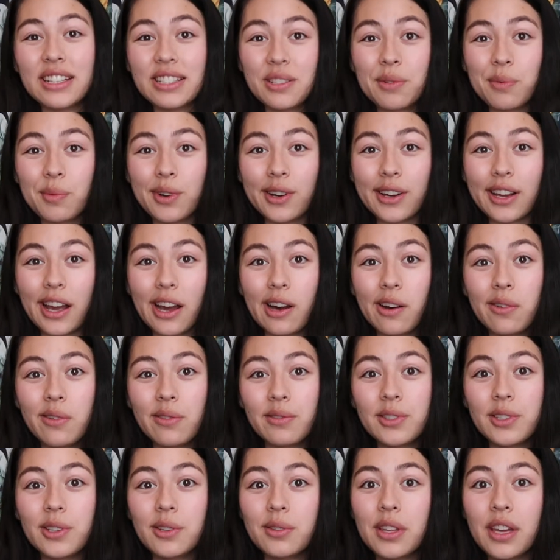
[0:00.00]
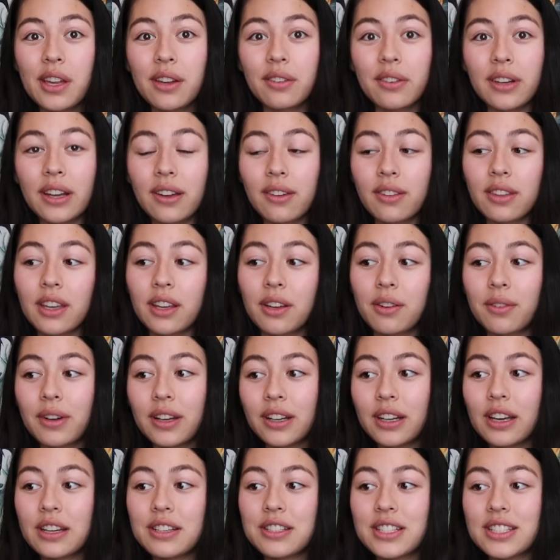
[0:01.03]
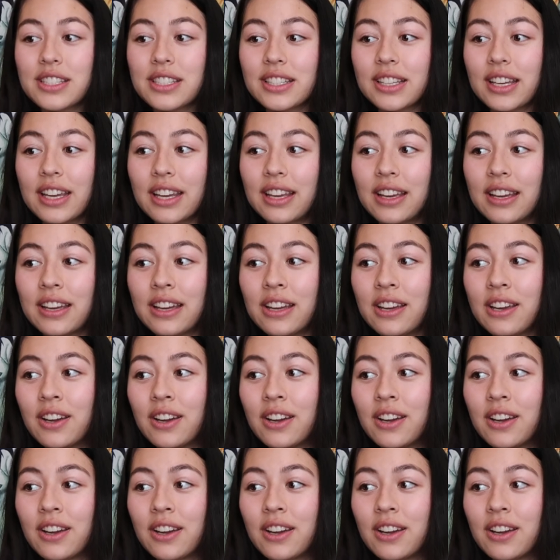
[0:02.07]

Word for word: doesn't work out. So then I think, why not just like